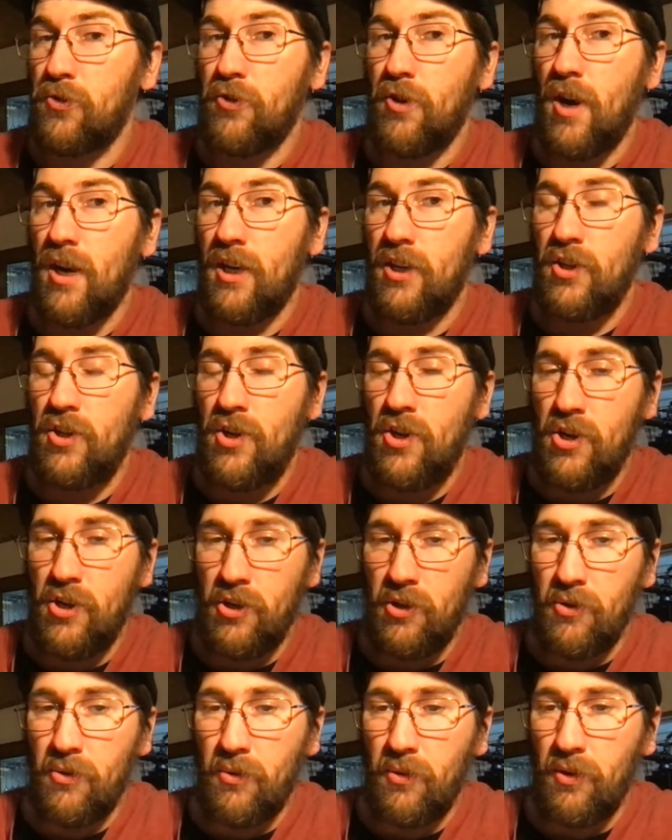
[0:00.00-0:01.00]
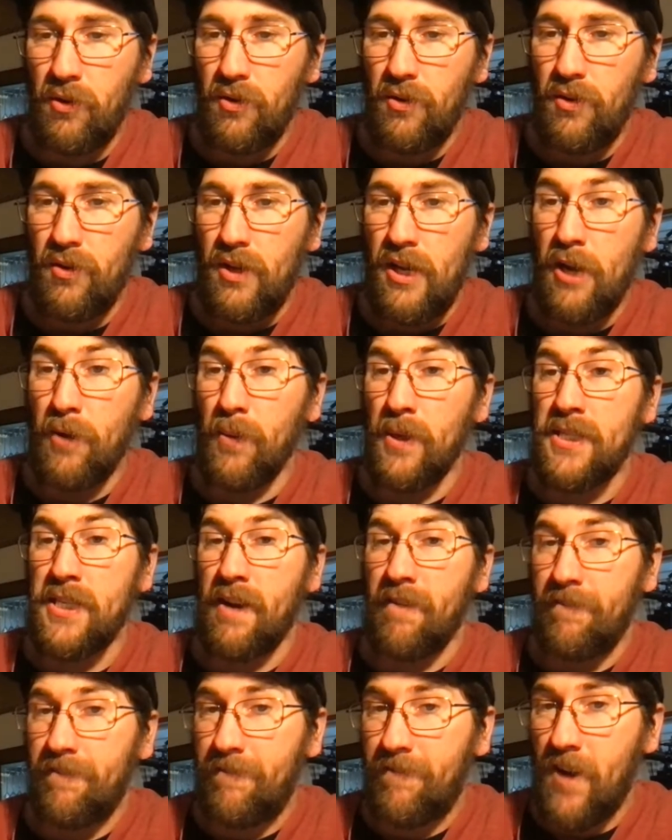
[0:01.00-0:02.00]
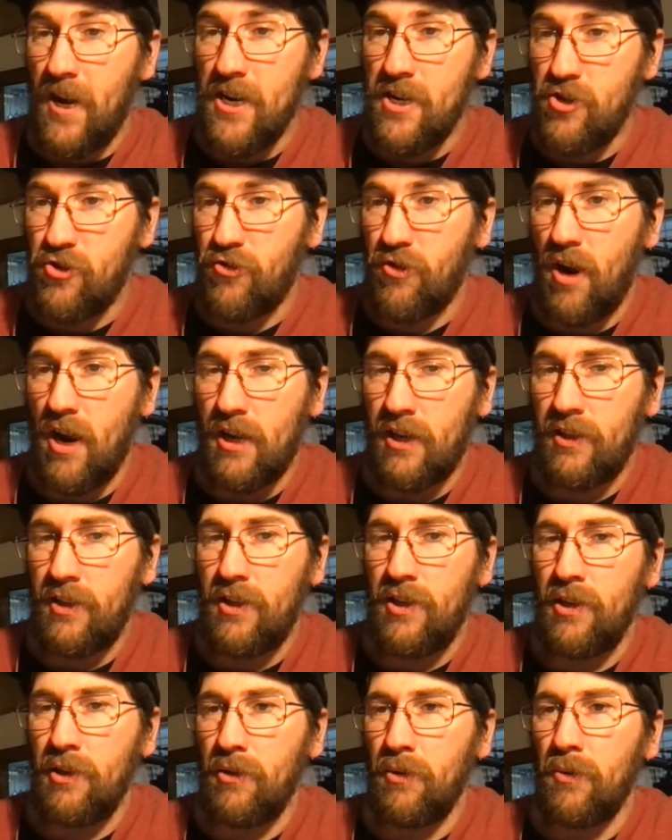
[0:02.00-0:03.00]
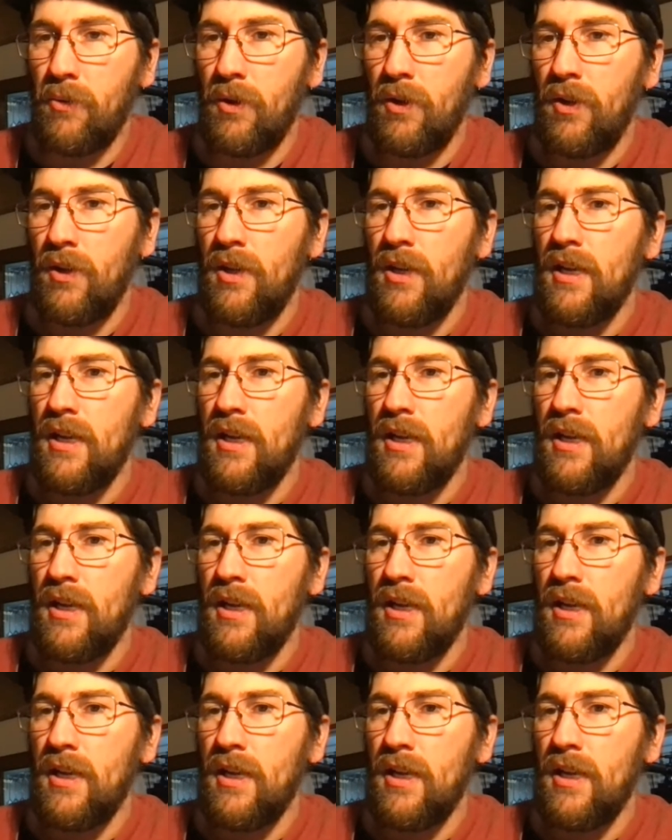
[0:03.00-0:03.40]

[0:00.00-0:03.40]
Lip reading: truck new. It was a fun truck new.